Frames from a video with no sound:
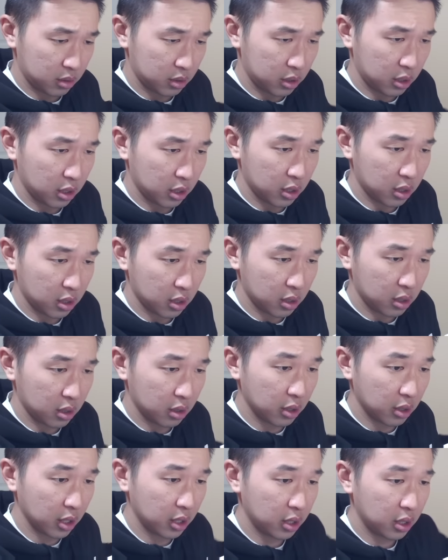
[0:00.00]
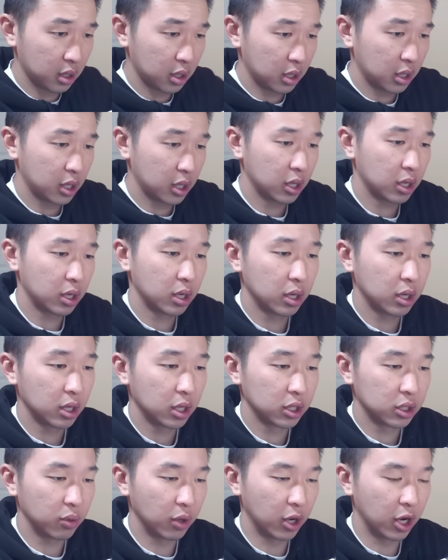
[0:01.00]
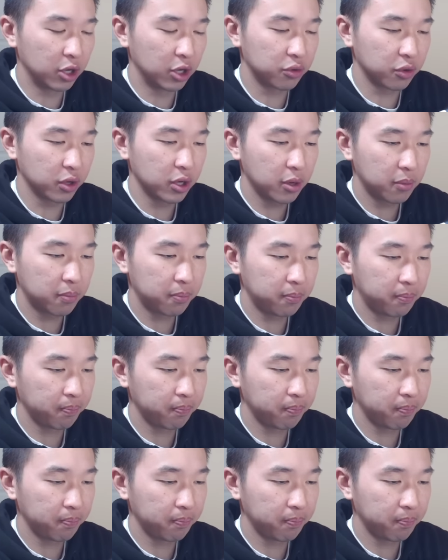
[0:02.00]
Uh, all right. To 100.